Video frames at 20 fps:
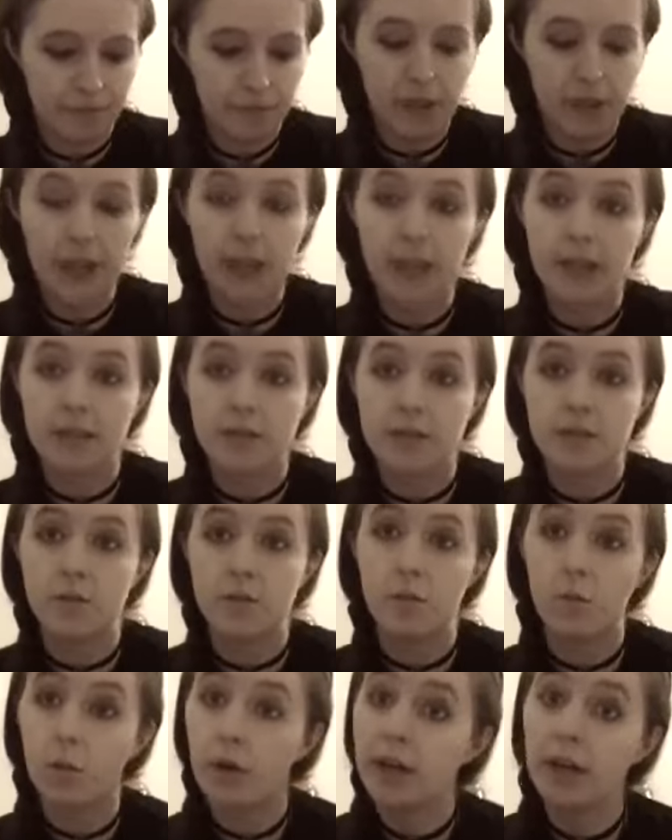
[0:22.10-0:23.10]
Is
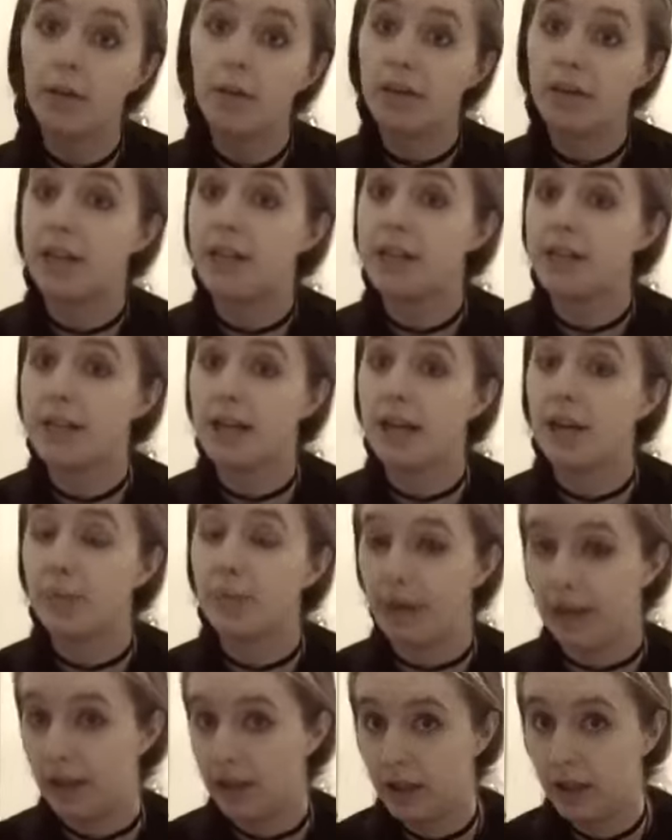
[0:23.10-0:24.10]
working with an entire
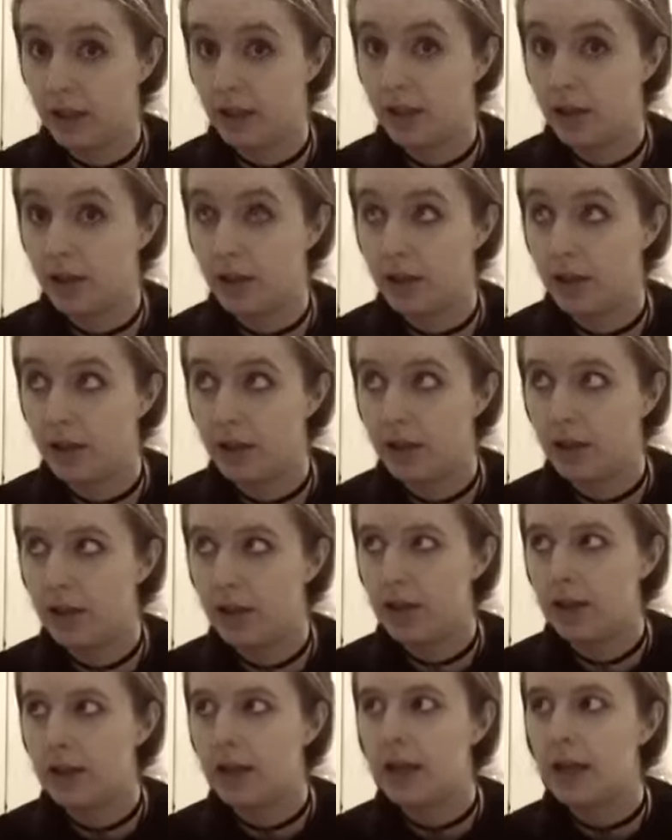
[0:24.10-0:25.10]
Pantheon.
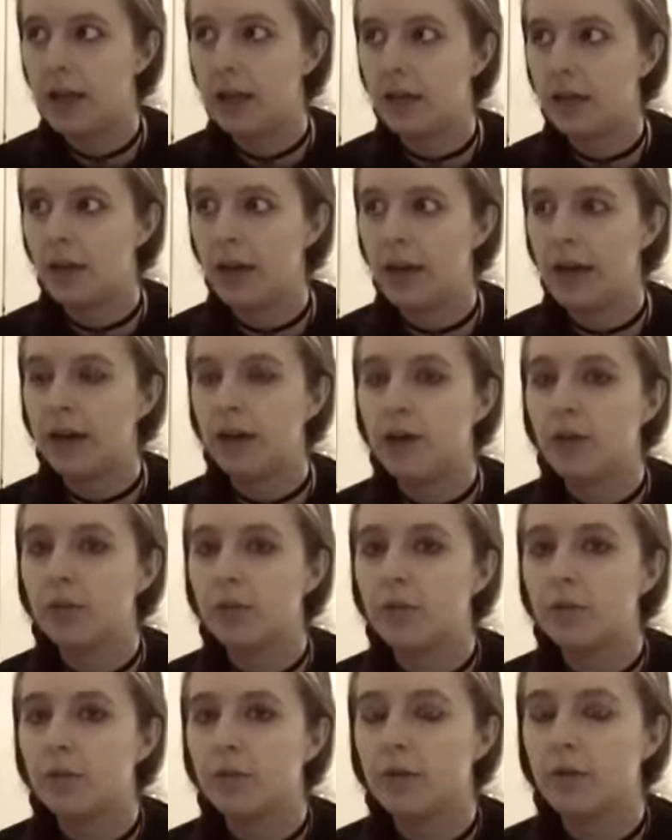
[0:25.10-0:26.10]
Now, I
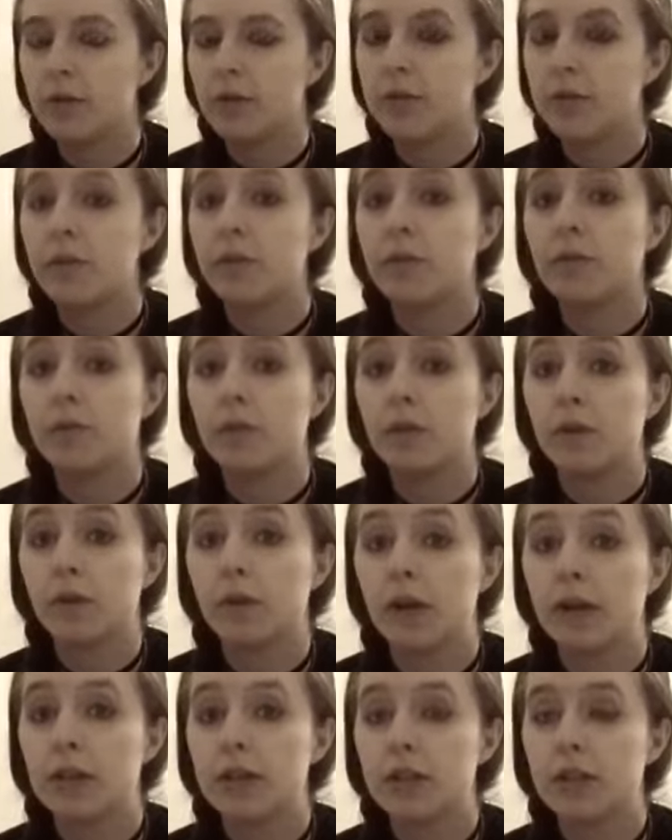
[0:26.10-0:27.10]
know a few of you
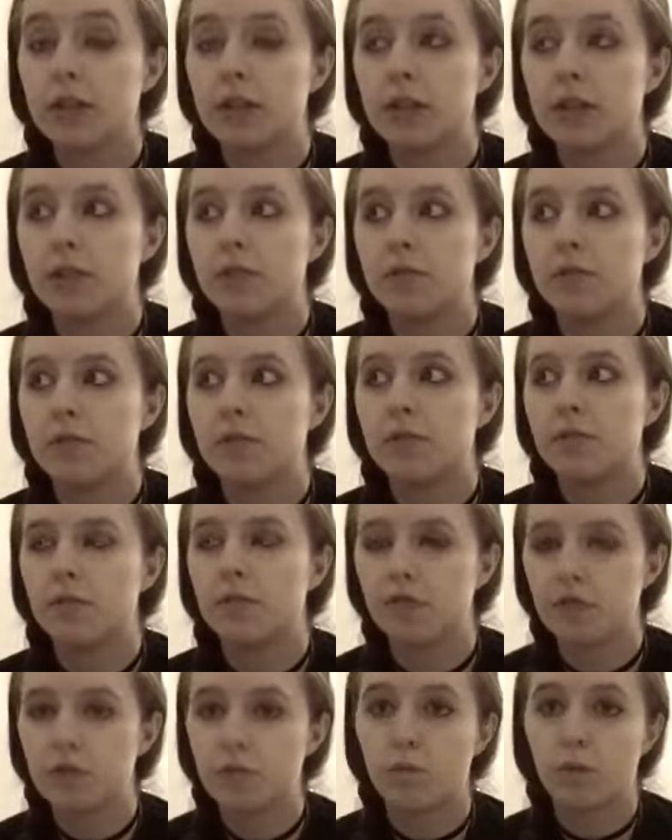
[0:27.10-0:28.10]
actually
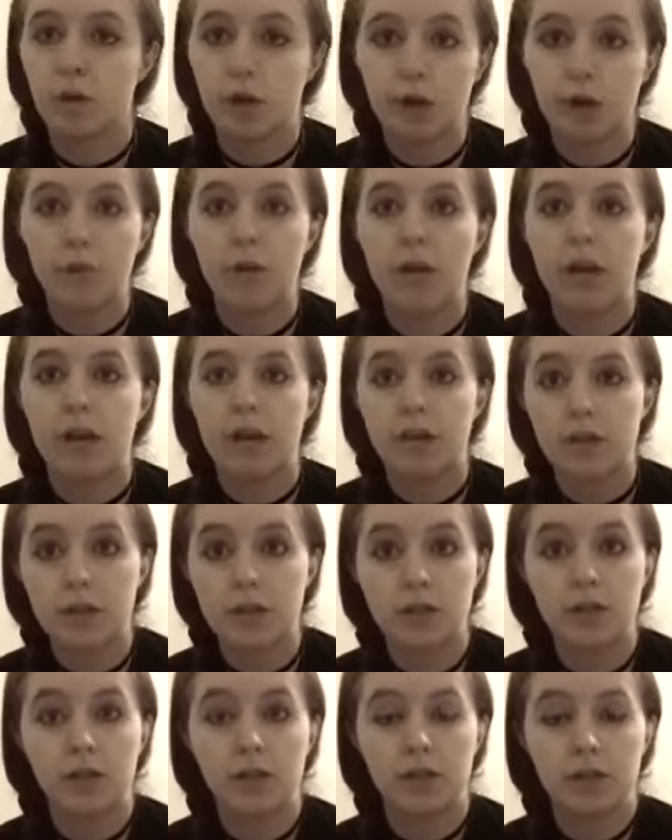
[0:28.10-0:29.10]
just work with
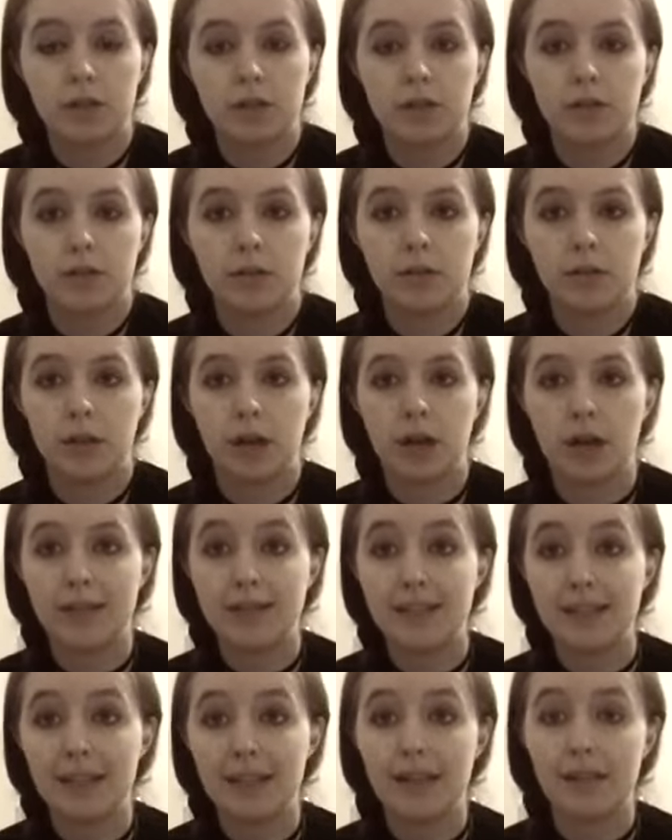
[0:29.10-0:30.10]
certain
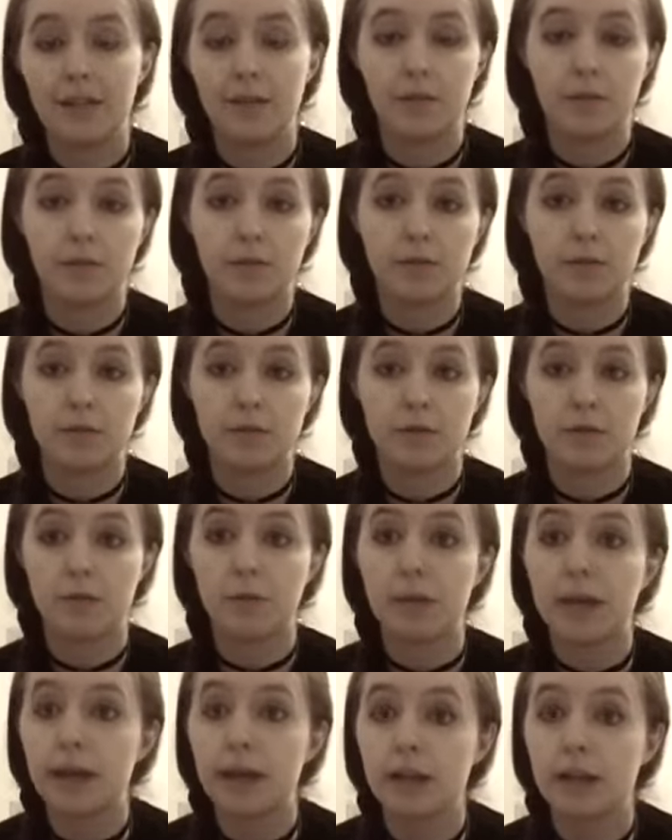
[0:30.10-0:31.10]
deities from certain
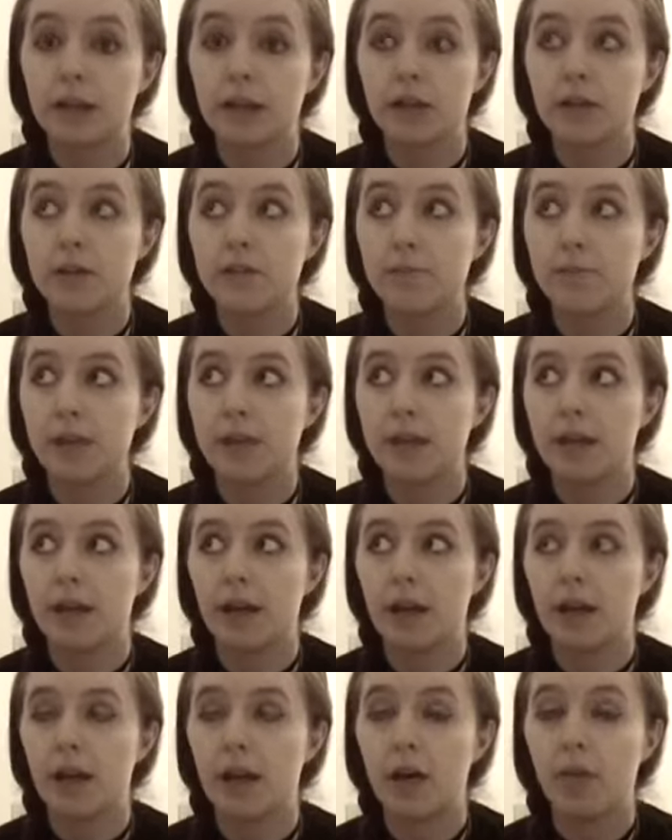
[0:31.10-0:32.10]
pantheons, but
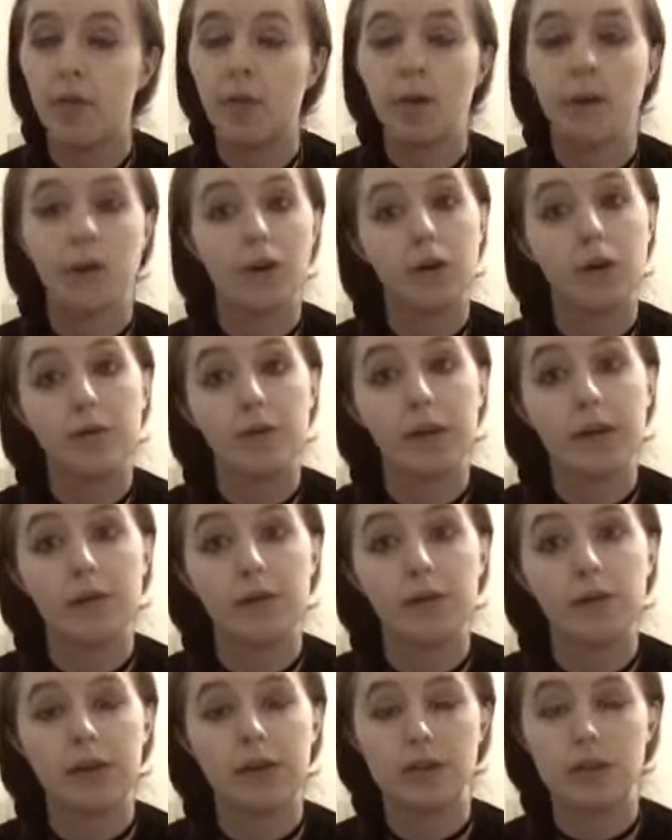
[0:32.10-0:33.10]
I want to know if any of
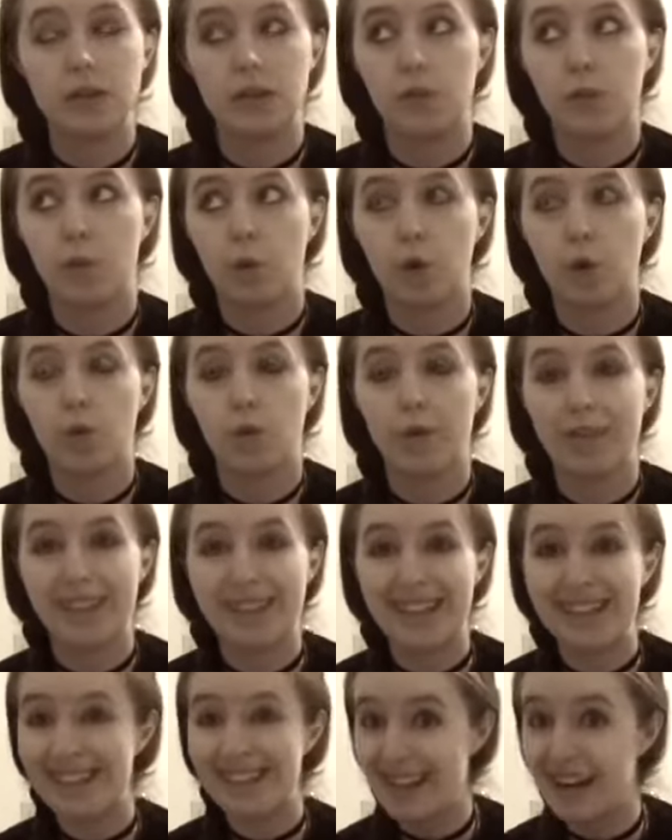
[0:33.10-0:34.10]
you actually work with
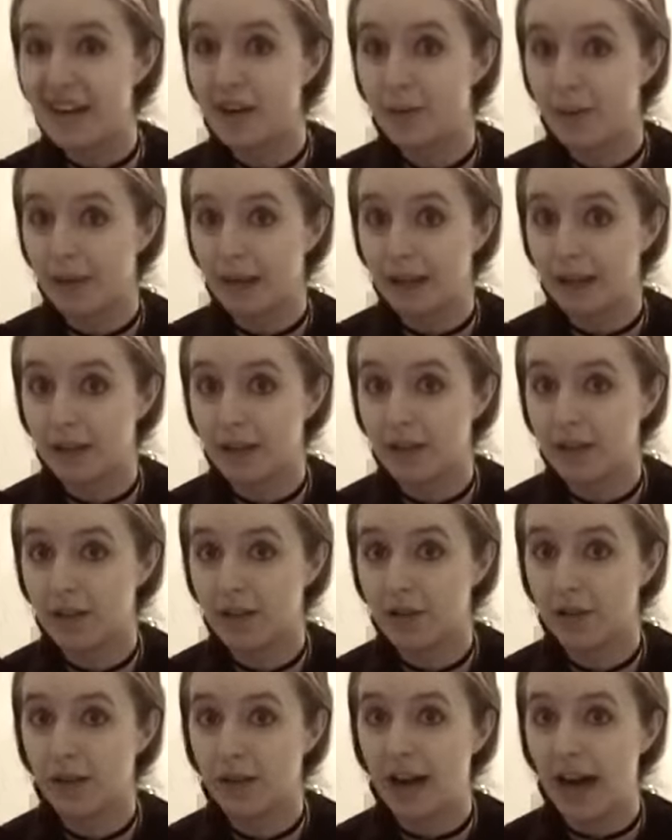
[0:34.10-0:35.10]
an entire pantheon
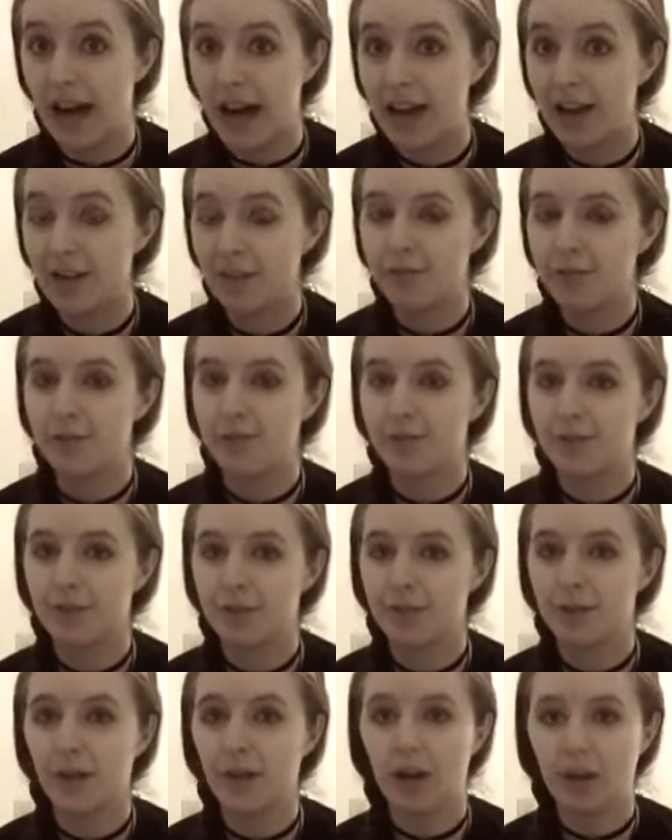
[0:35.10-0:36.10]
or have
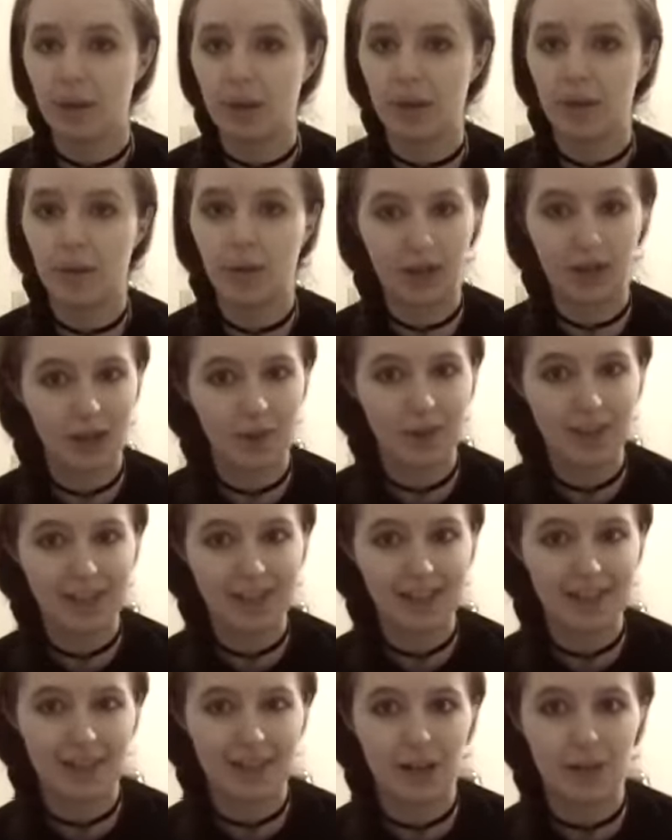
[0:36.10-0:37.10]
thought about working with an
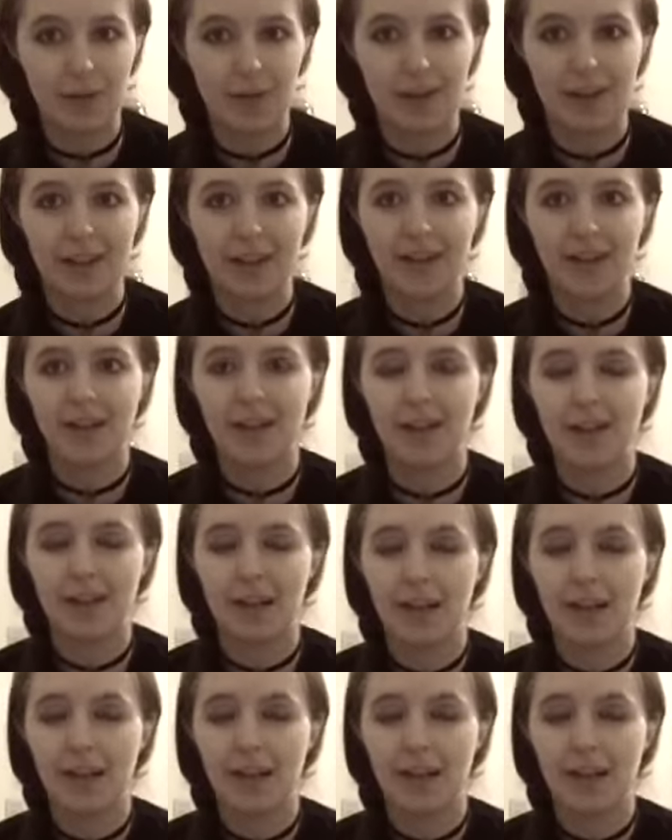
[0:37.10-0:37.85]
entire pantheon.